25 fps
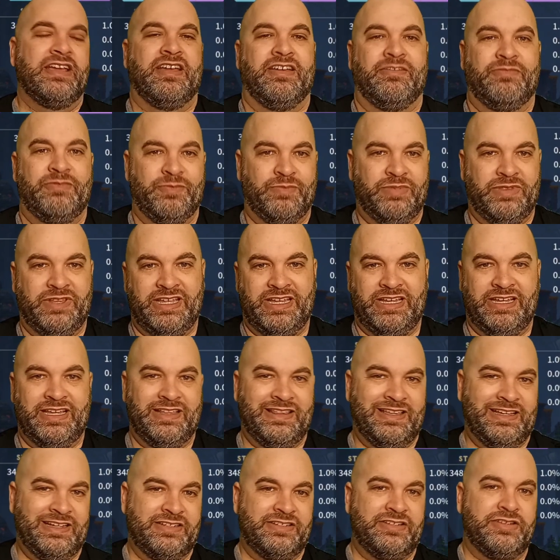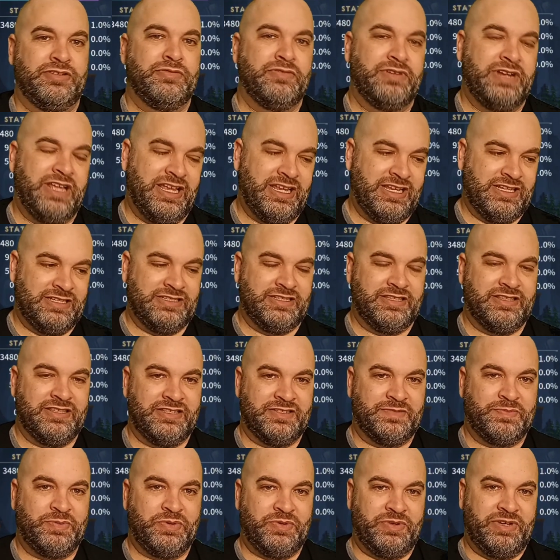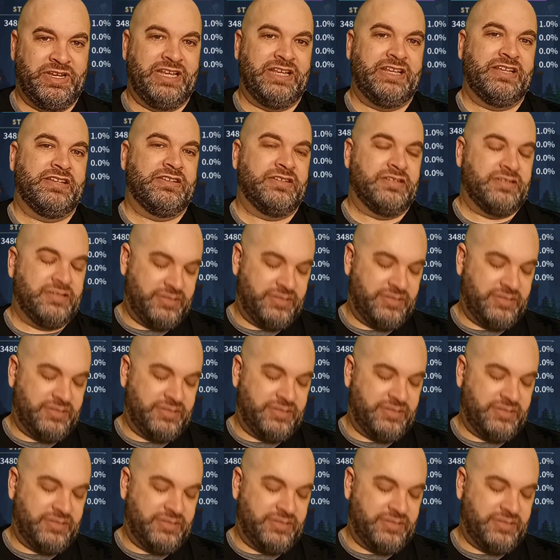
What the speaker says: I've been playing it like 2 days at this point,